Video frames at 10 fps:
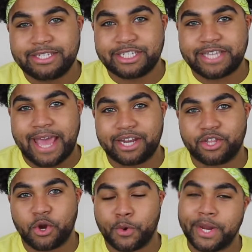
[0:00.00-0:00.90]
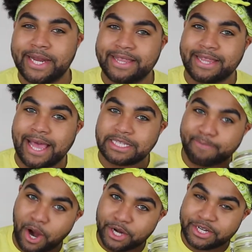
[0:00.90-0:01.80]
Just added the Korean in the
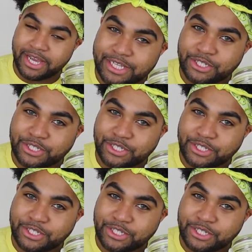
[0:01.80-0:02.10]
last part.